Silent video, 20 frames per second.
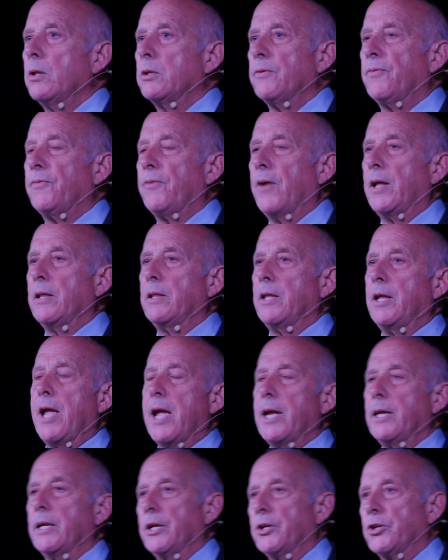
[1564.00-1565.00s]
defend the
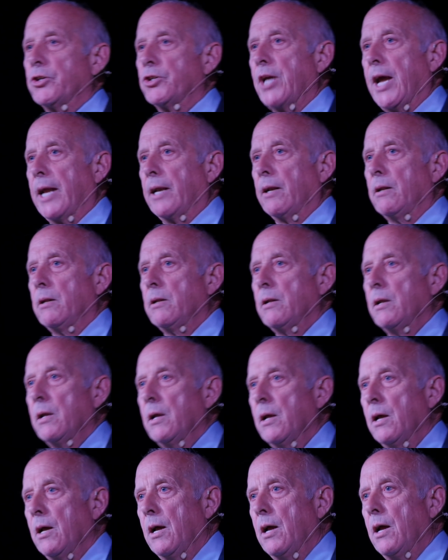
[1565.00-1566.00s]
English Channel,
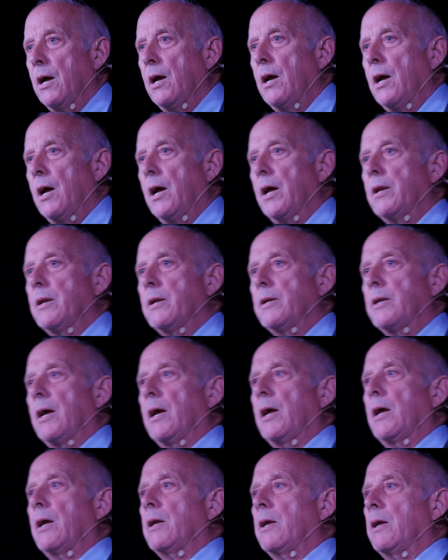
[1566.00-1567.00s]

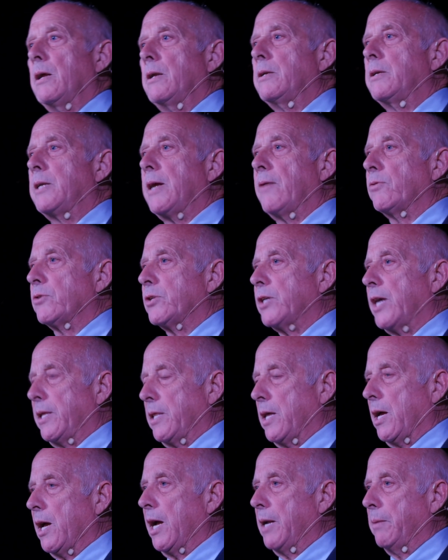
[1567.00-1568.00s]
and devil
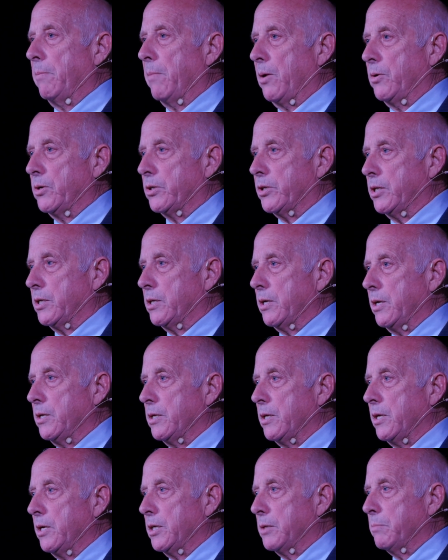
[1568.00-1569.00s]
take the hindmost
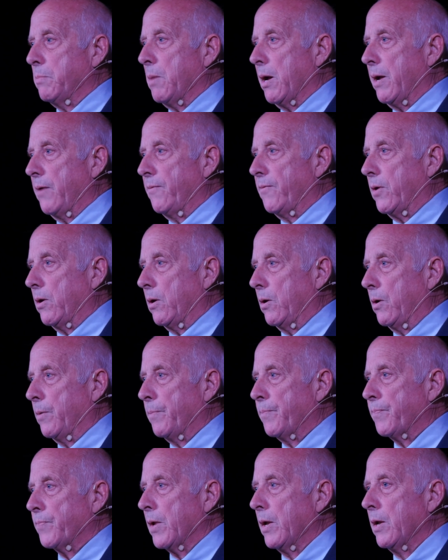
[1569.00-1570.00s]
is my view.
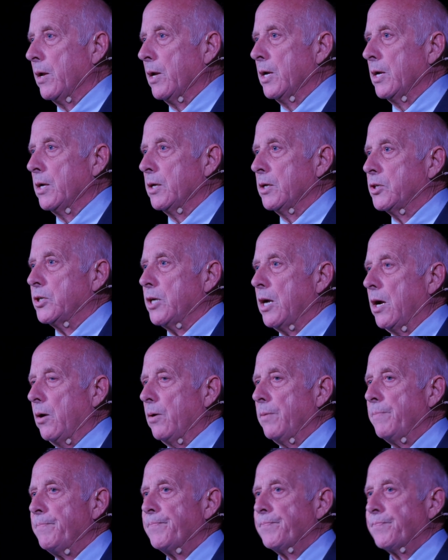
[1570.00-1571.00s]

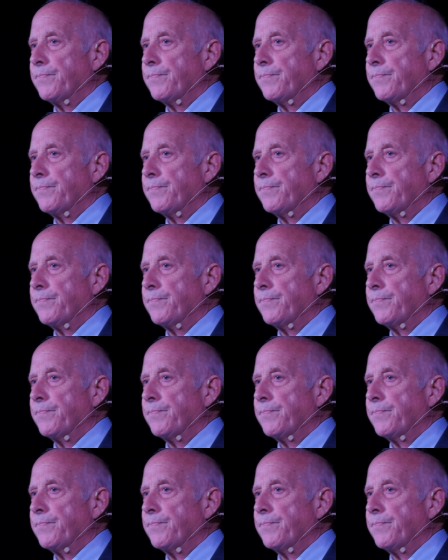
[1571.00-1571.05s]
So